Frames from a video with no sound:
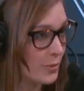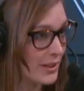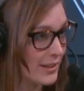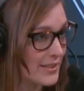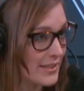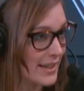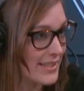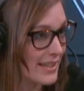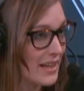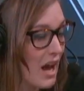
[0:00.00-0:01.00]
LCS.
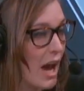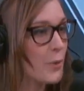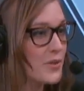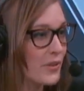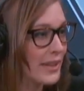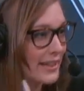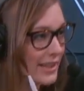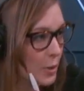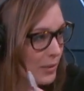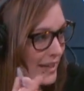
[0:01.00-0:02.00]
And I always feel like they
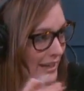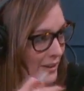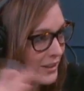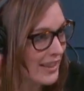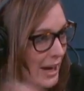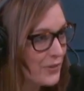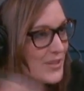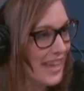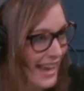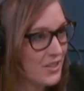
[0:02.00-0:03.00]
are playing on a knife's
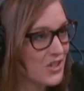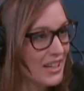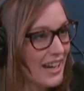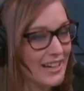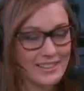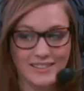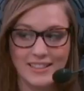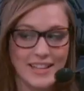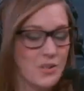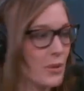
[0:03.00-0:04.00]
edge. And I think the
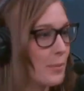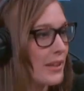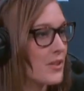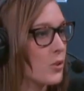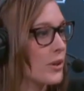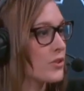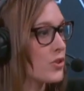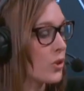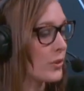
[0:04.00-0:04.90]
next replay is going to show that